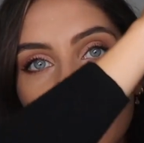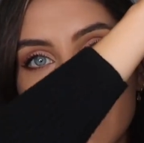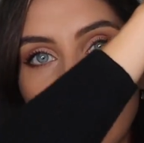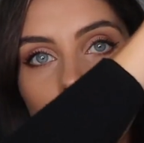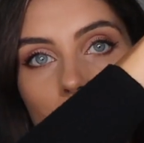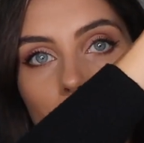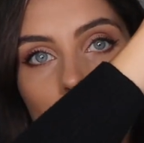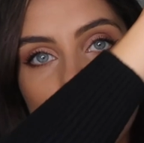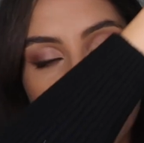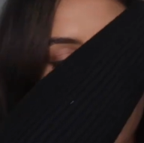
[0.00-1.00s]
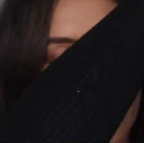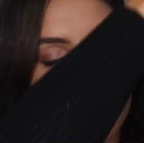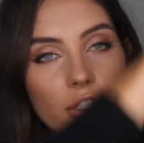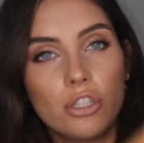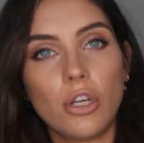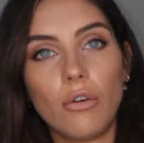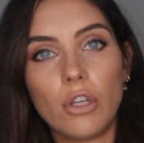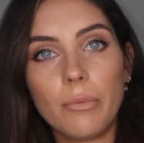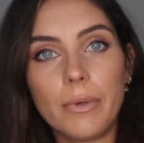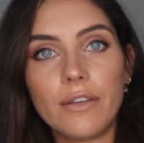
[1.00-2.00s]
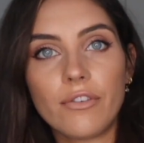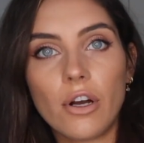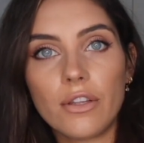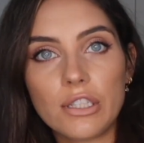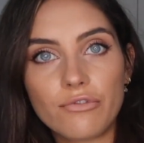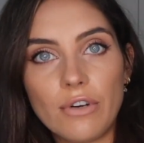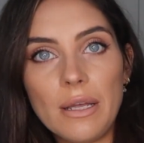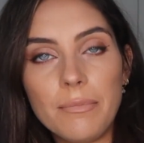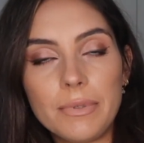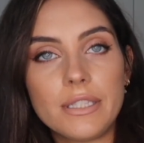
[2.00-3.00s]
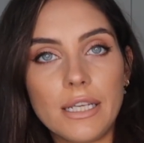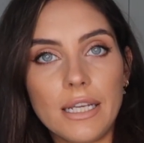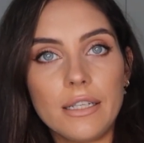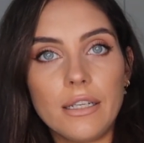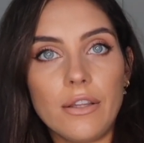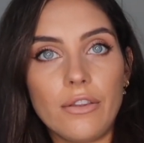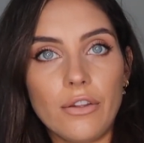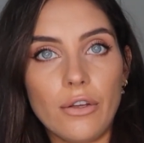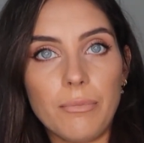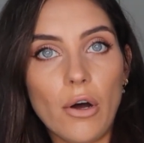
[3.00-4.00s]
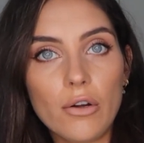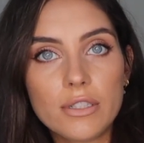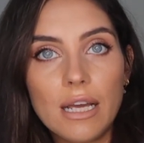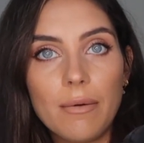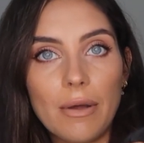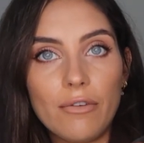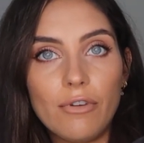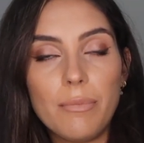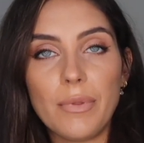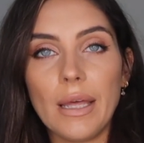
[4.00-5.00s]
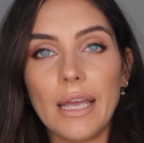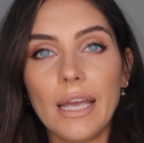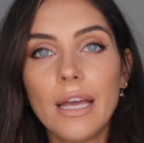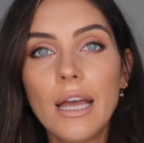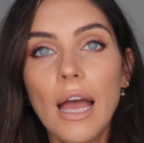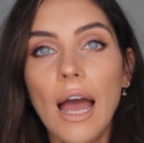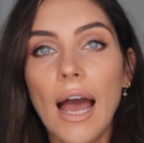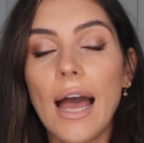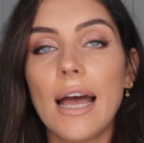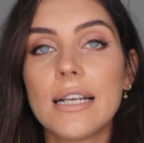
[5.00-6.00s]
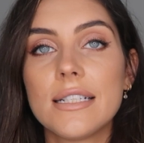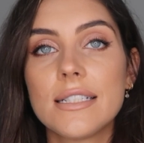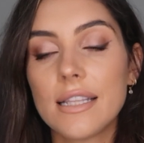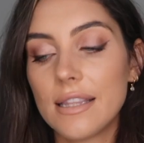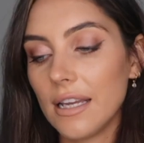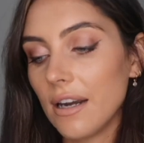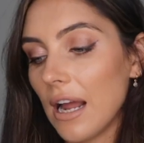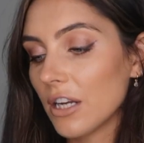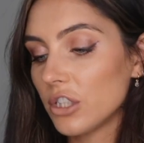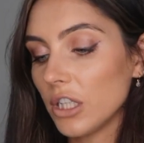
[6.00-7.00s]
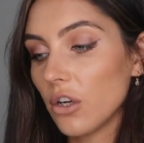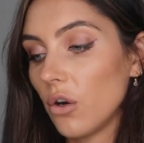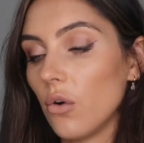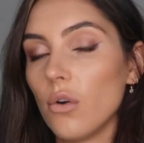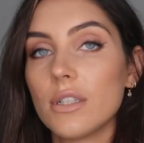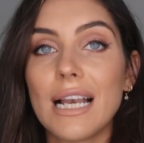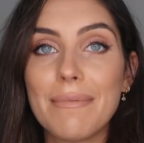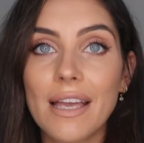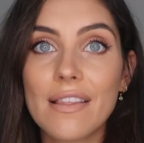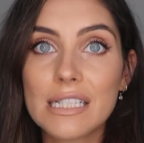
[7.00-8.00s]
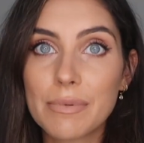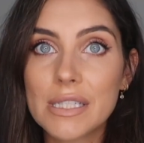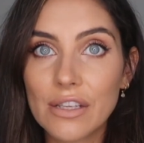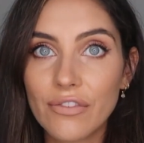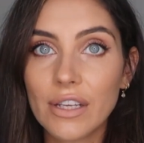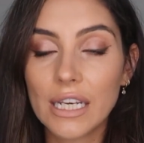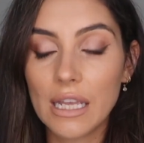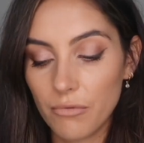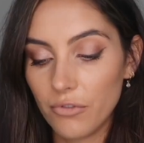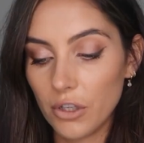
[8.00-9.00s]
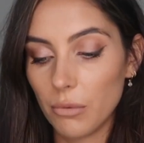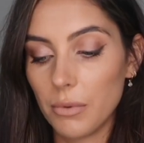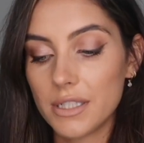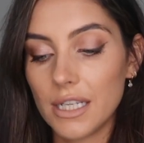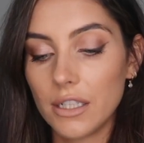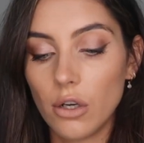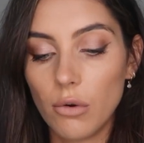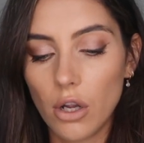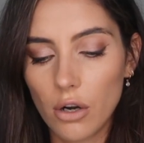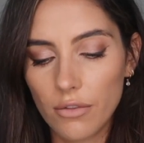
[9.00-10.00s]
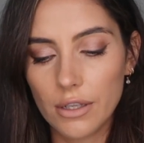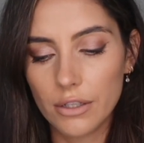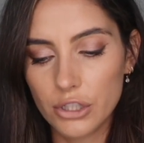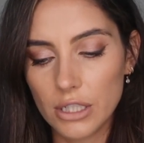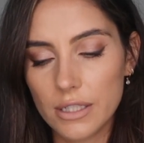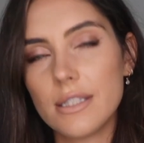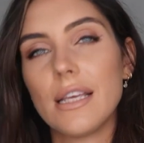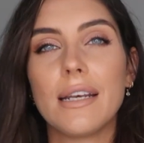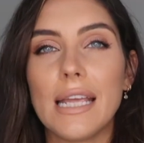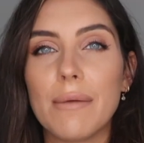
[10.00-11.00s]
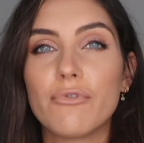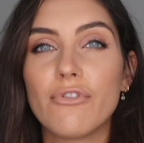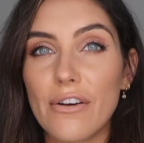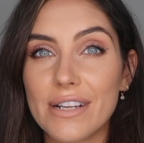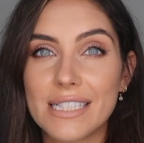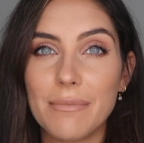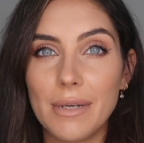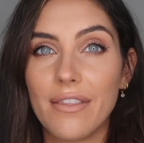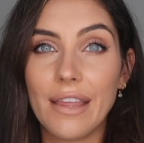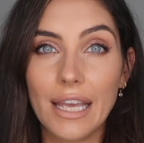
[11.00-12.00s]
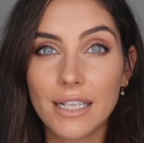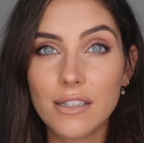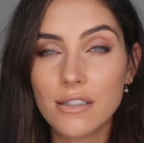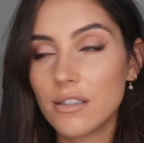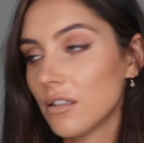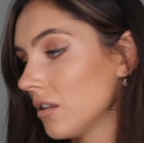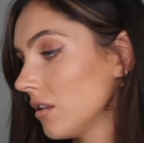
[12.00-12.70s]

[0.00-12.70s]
It's going to be a bit difficult to show you, but they've got these rips in the bottom and rip there, and they're actually called, let me get a specific name for you, because I know a lot of the jeans there are named very similar things.